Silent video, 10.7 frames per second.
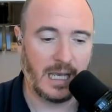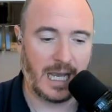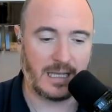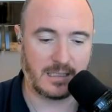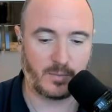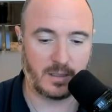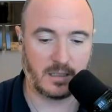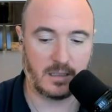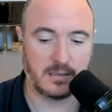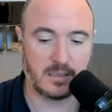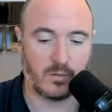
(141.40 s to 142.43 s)
And that's
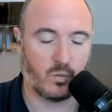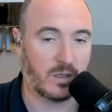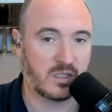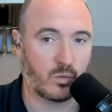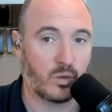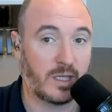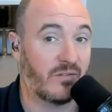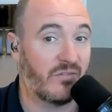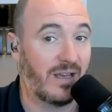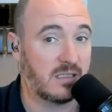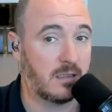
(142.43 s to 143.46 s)
because it wasn't really
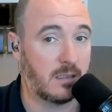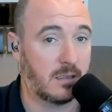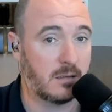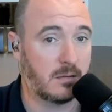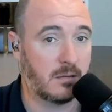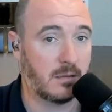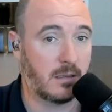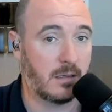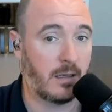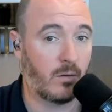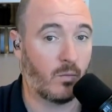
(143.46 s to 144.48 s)
invested in.
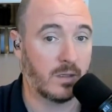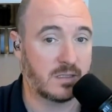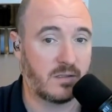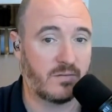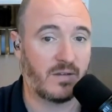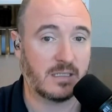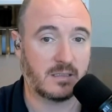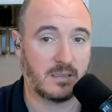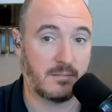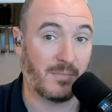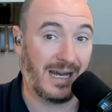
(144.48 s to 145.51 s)
It wasn't
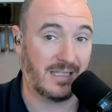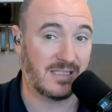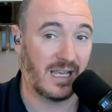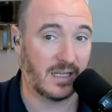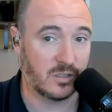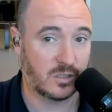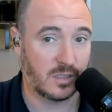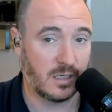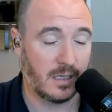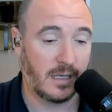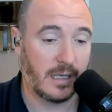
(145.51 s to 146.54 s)
invested in by Sage.
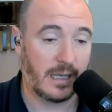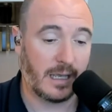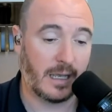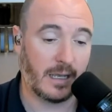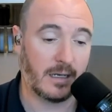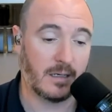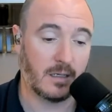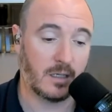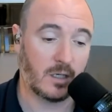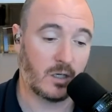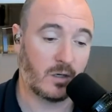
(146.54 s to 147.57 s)

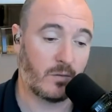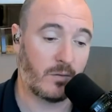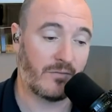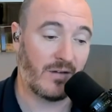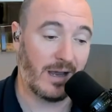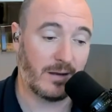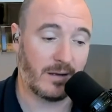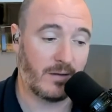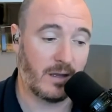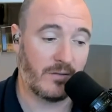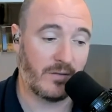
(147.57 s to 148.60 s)
And if I'm
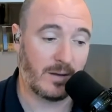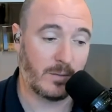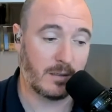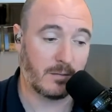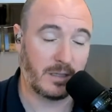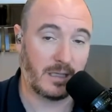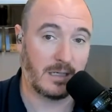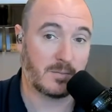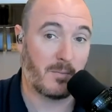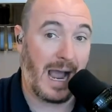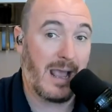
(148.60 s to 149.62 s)
being completely
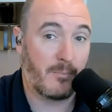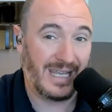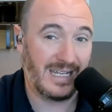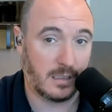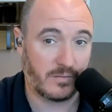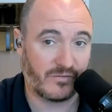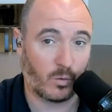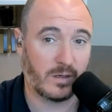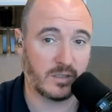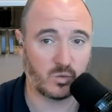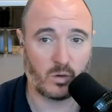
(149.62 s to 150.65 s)
honest, my opinion for
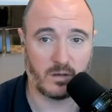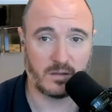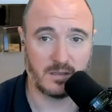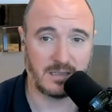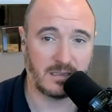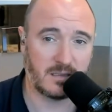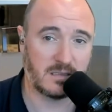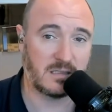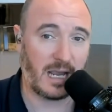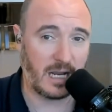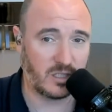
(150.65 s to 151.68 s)
what it's worth is that
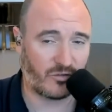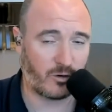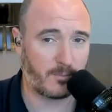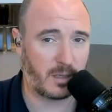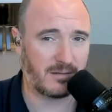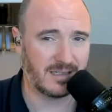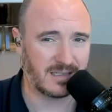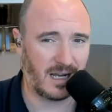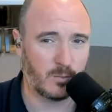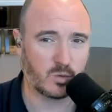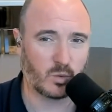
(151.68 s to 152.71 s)
Sage for a period of
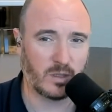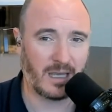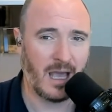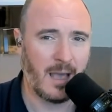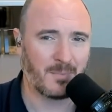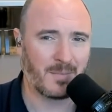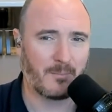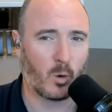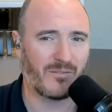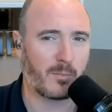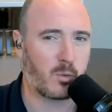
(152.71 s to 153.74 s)
time was really
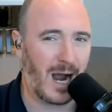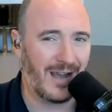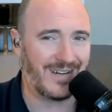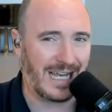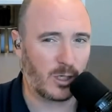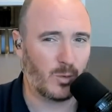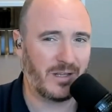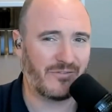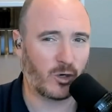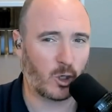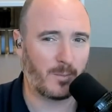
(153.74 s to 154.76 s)
more of a private equity
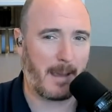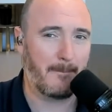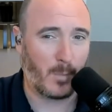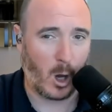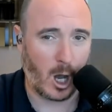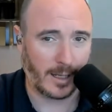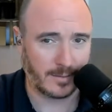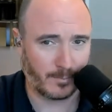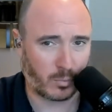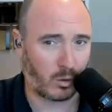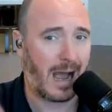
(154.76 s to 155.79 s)
firm that bought
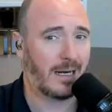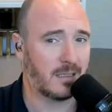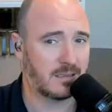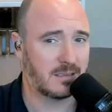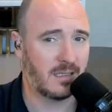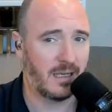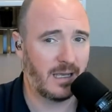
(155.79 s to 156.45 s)
products